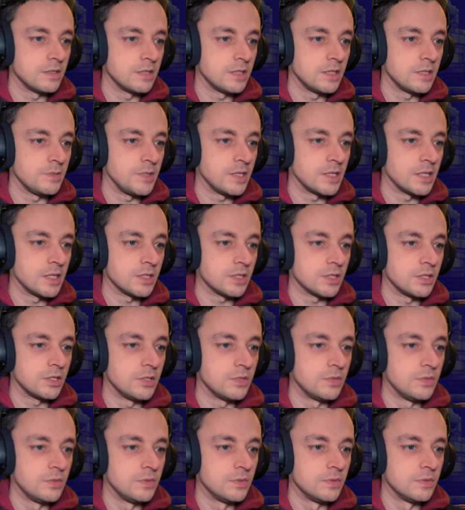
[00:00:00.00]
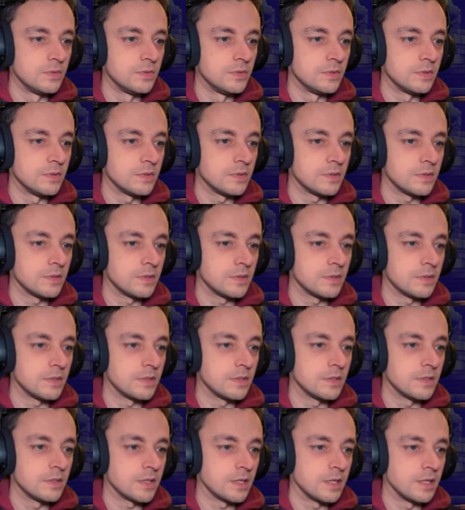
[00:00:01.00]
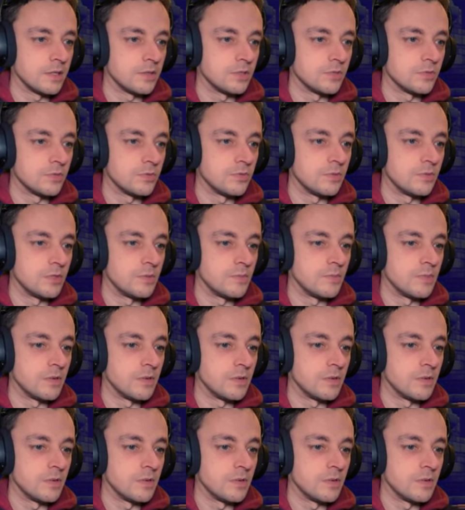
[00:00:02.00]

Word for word: Give me that too. Okay, I'll just rub